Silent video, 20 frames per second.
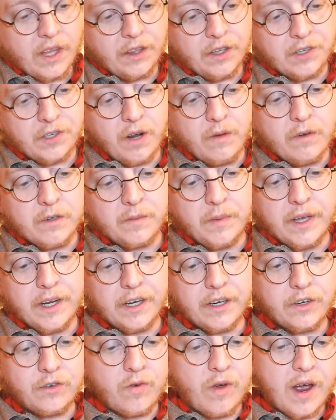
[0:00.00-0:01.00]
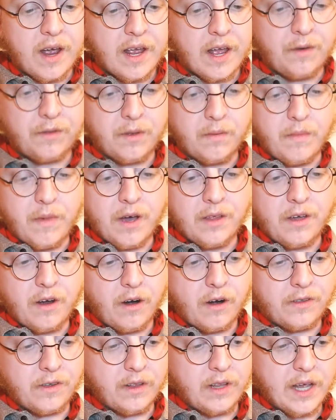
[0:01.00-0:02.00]
The sun was beginning to dry out the mud that
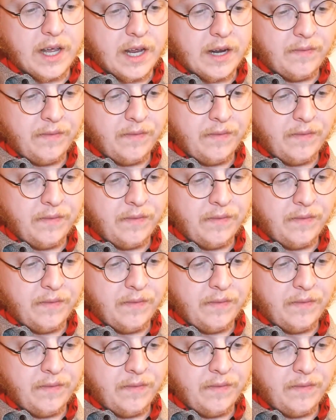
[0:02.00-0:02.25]
Arthur lay